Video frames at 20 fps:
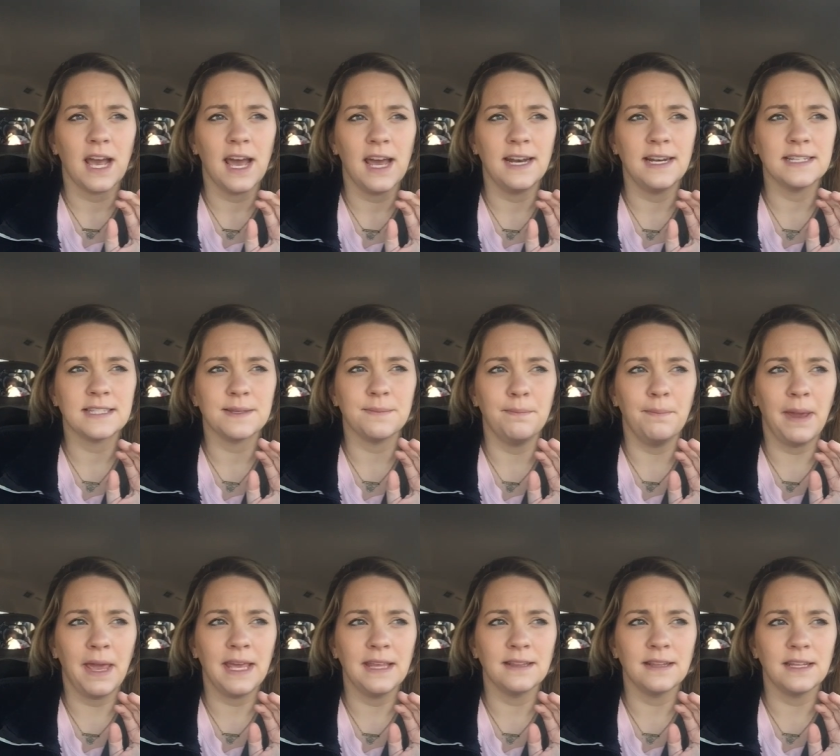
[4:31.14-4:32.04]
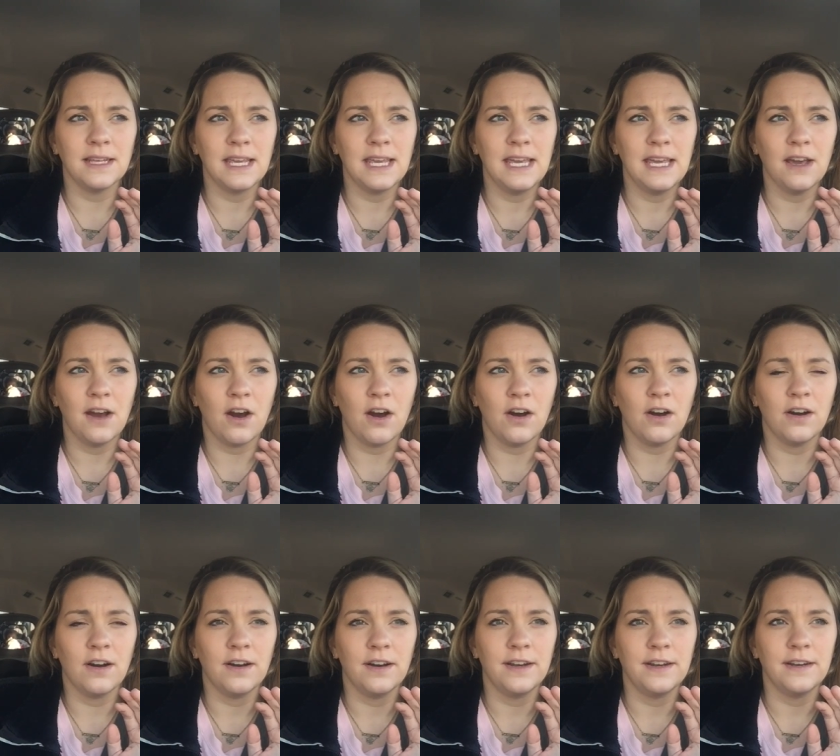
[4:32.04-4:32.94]
and it's mainly
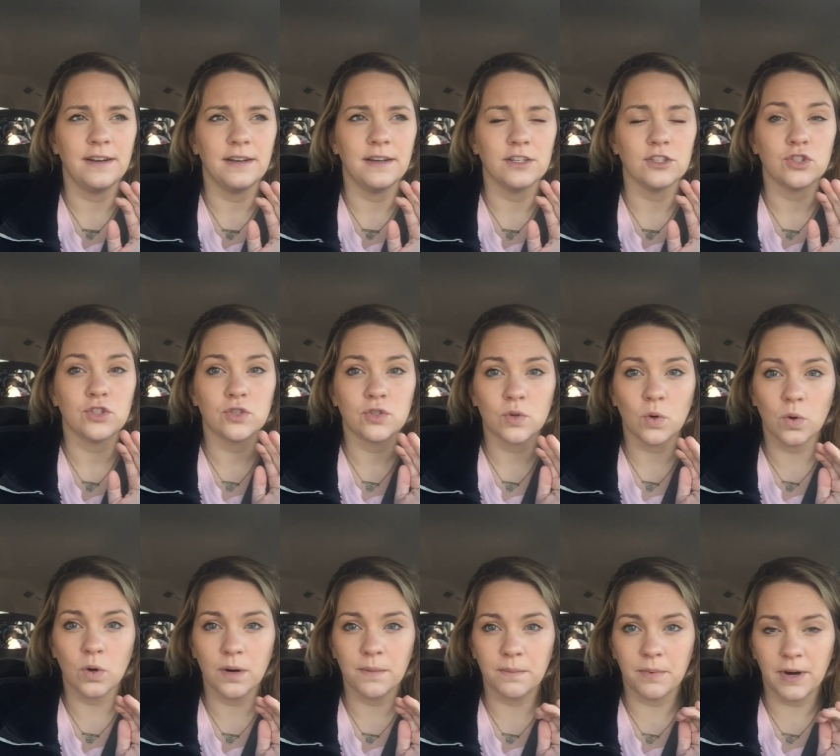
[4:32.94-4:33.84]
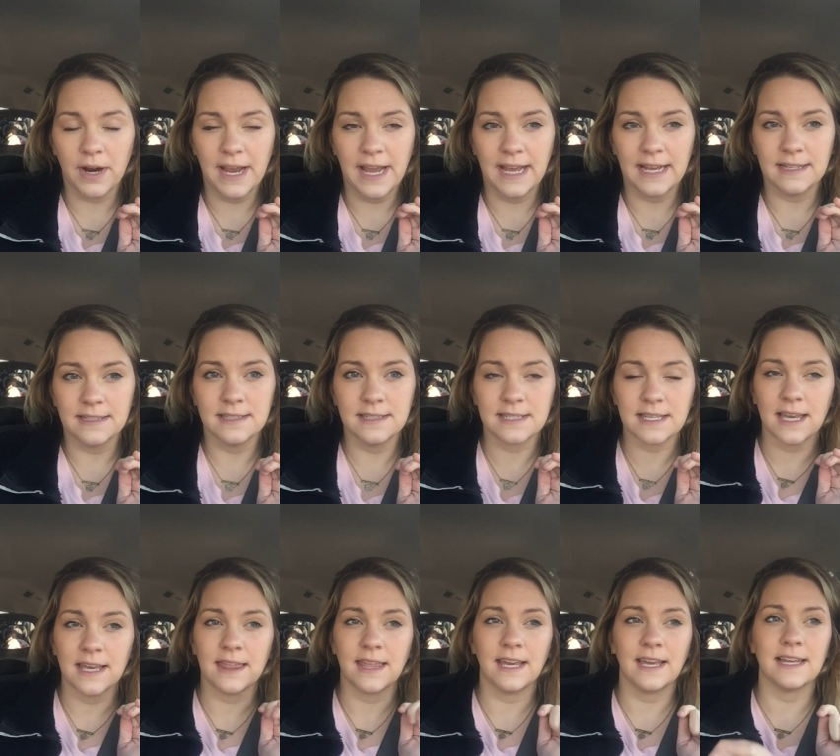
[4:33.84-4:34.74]
on store brands.
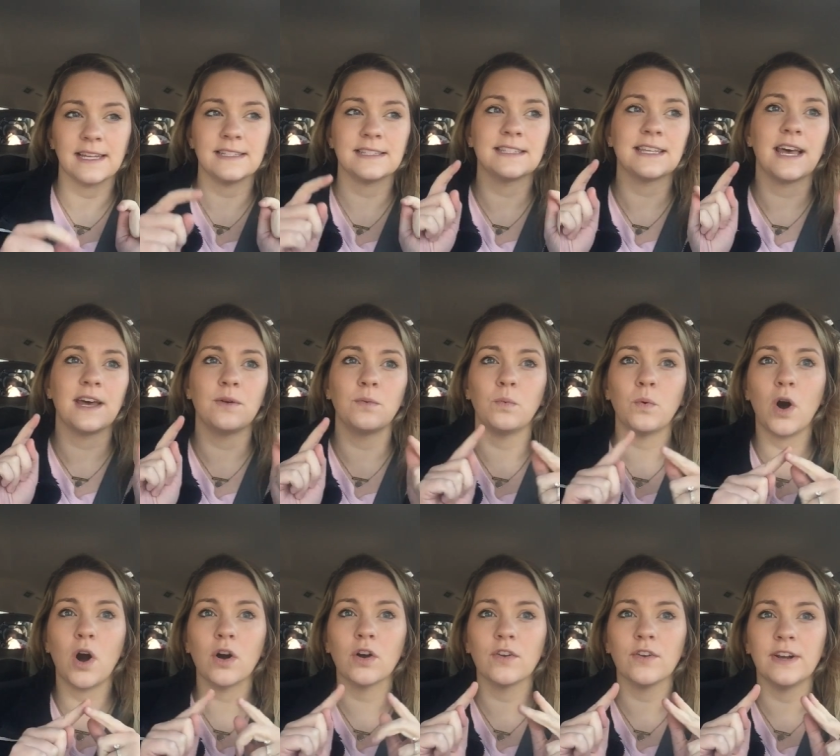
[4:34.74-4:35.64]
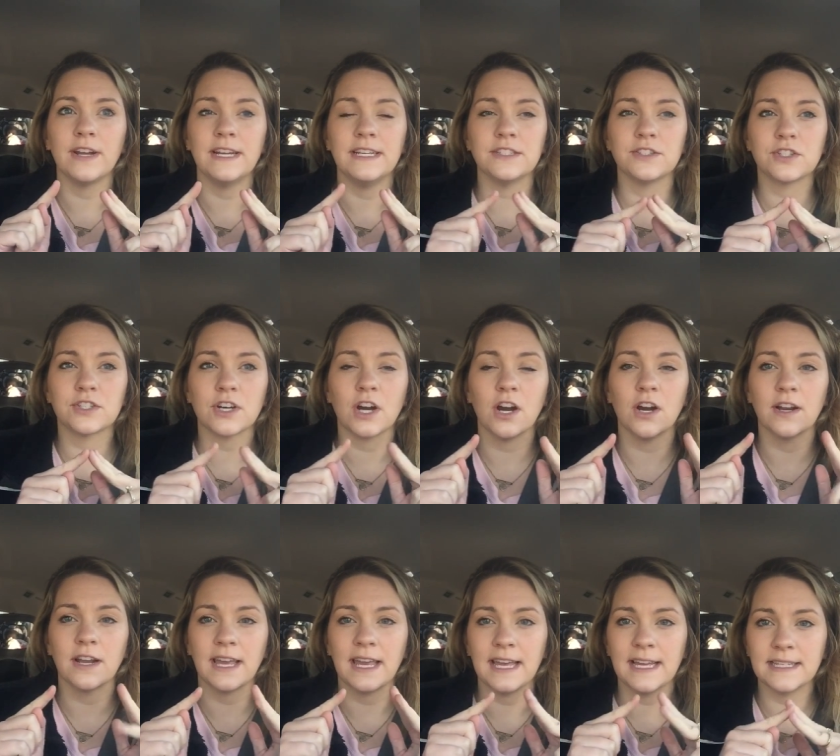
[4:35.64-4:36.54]
I think it said Walgreens,
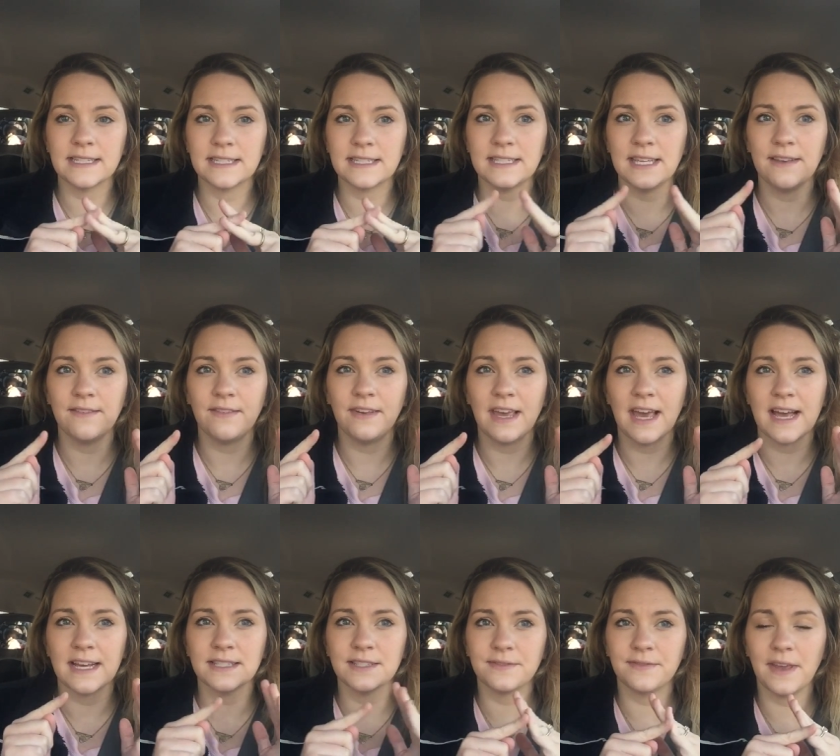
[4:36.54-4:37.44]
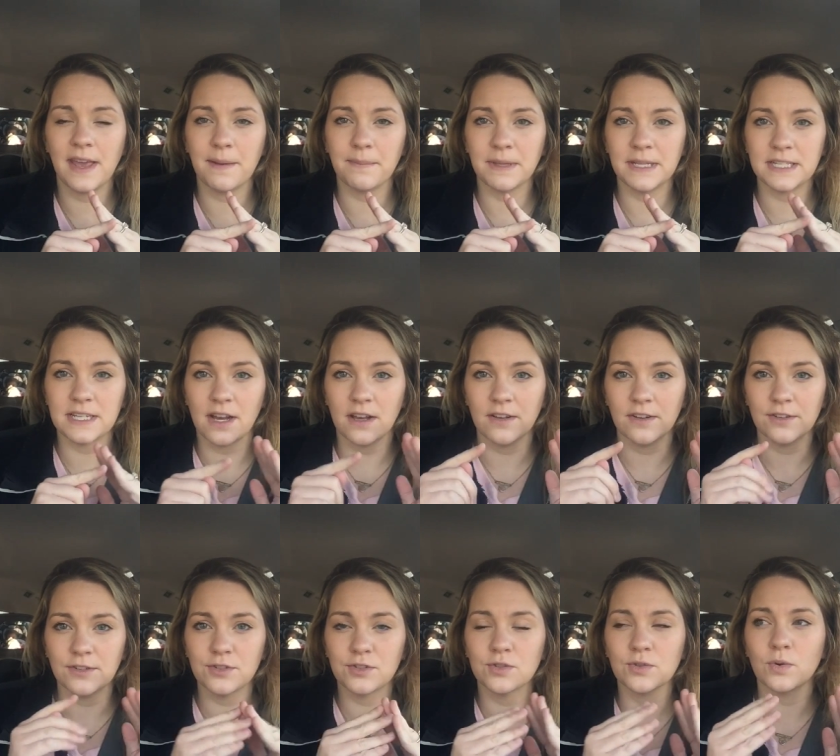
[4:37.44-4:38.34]
Target, CVS, Family
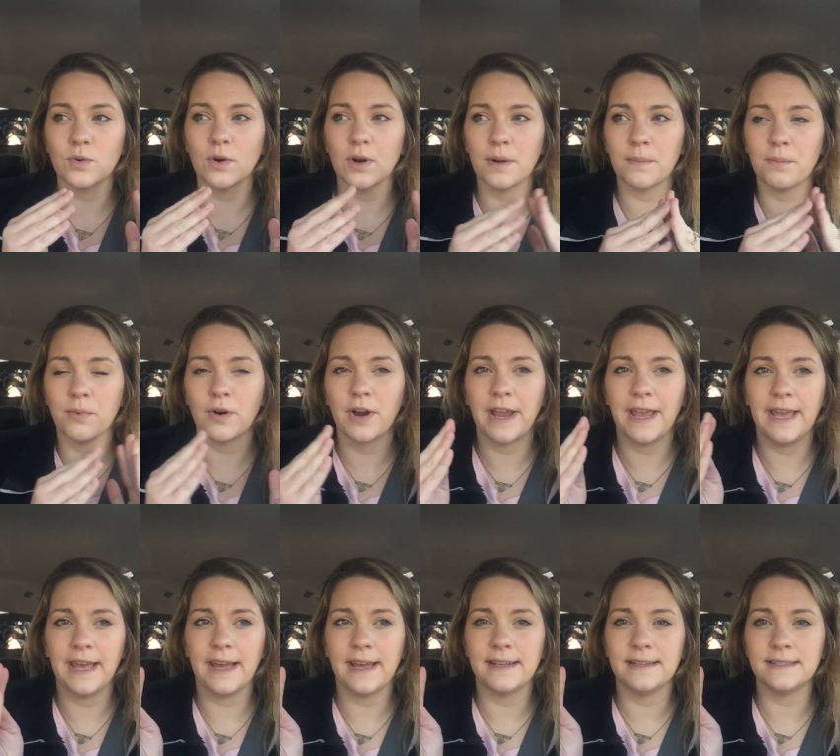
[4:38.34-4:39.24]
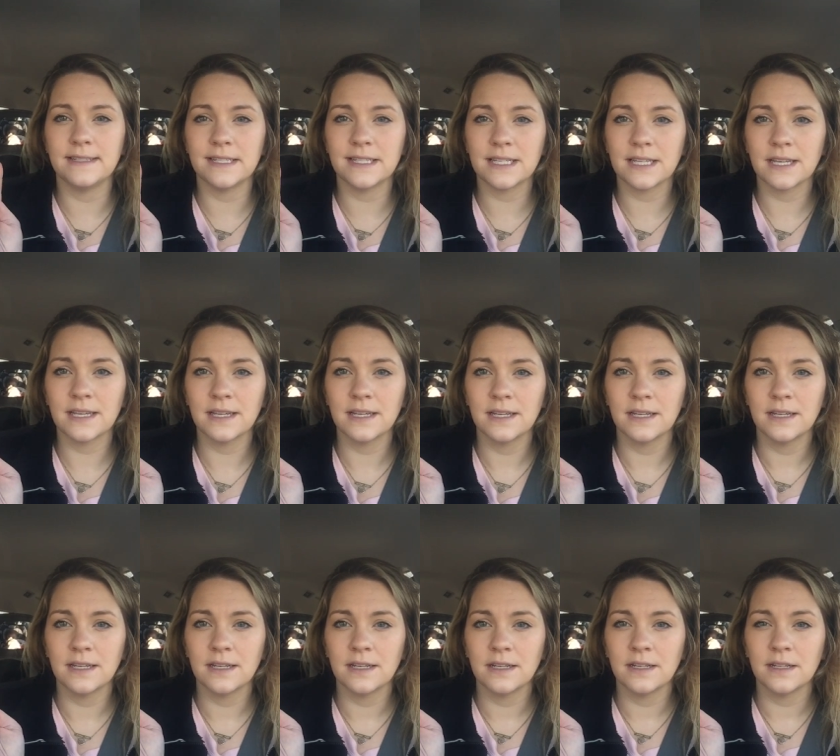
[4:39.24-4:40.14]
Dollar, store brand
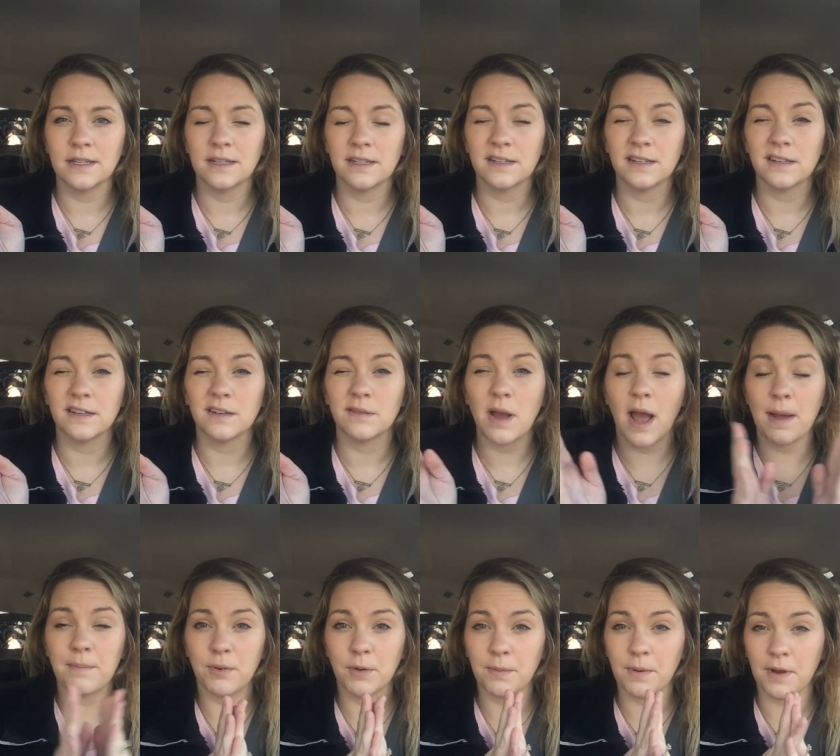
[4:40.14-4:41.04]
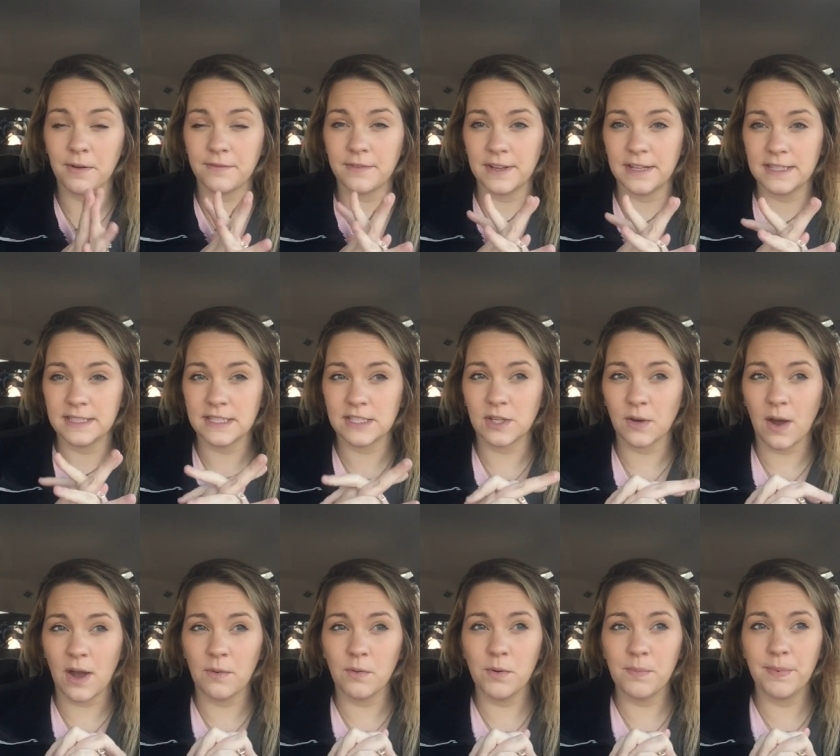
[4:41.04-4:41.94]
ibuprofen. So
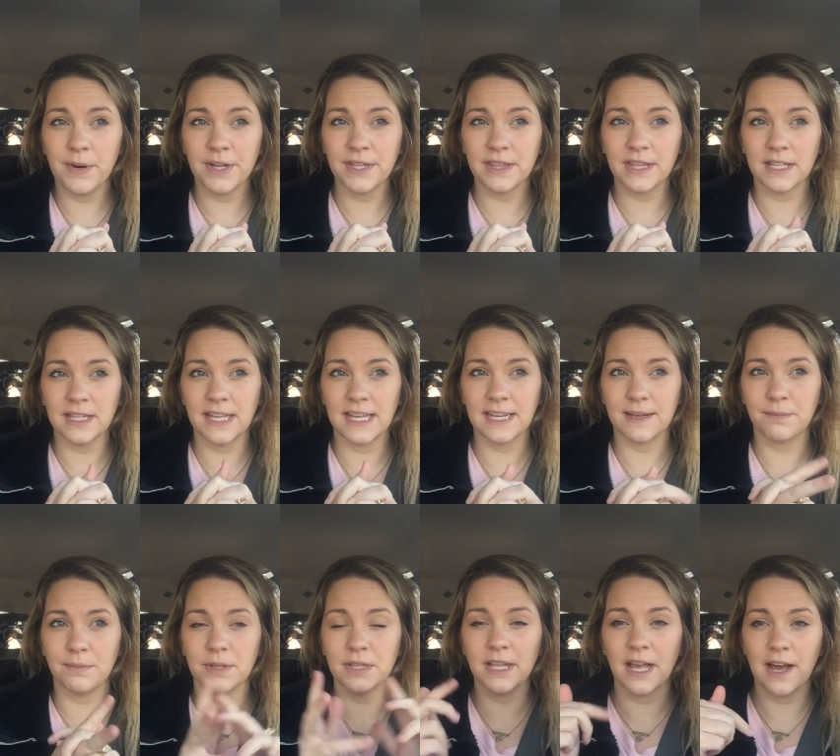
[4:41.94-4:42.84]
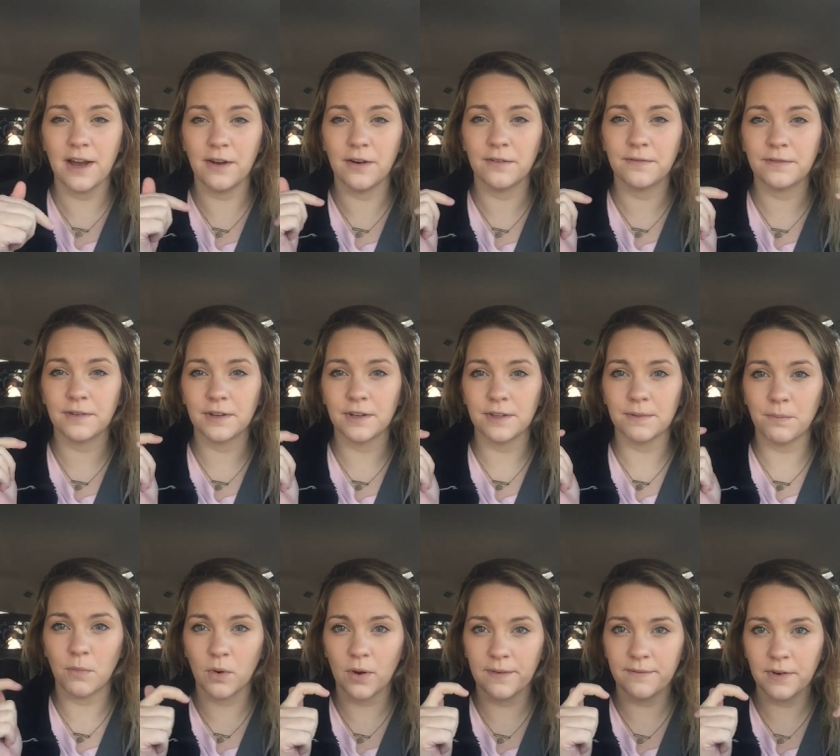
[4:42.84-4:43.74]
I will put the link below for
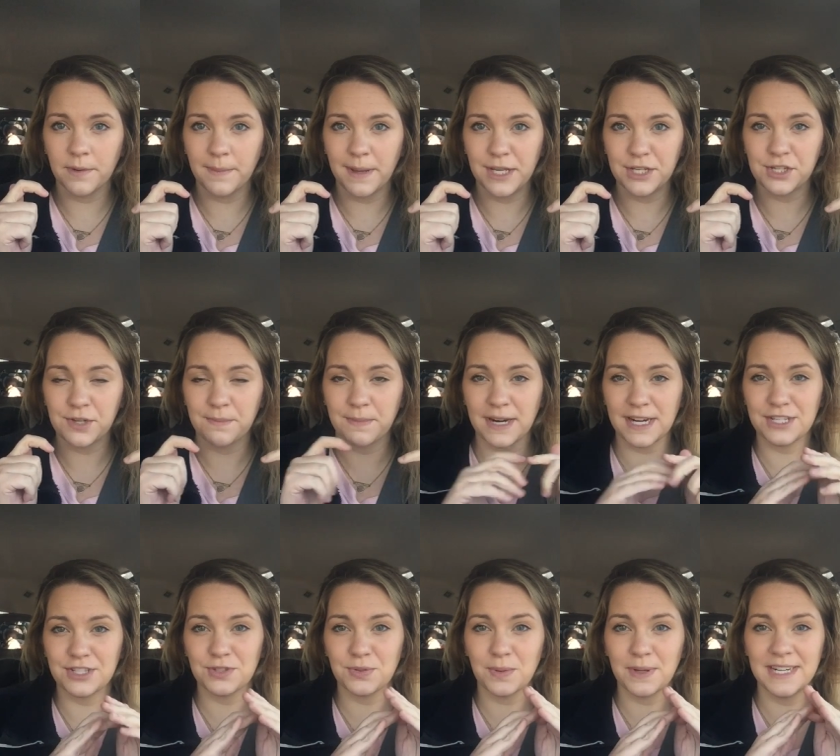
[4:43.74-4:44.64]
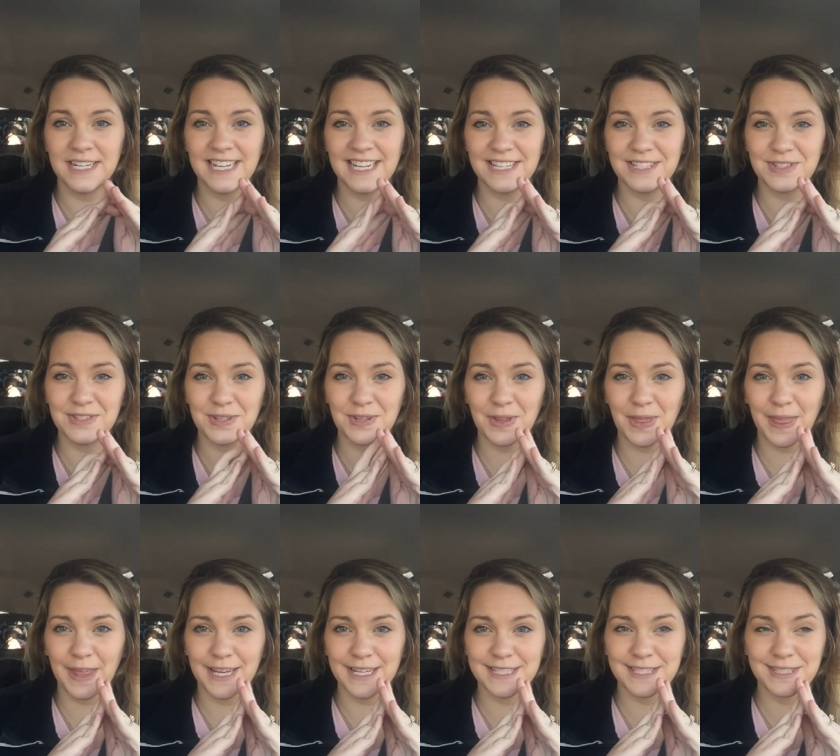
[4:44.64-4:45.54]
more information, but I just wanted to
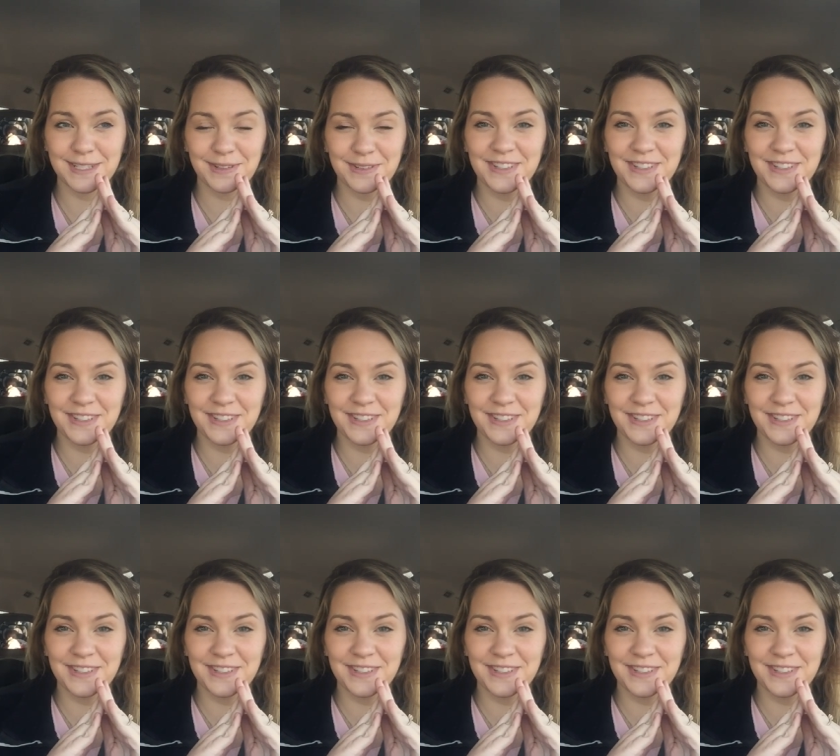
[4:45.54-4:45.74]
insert this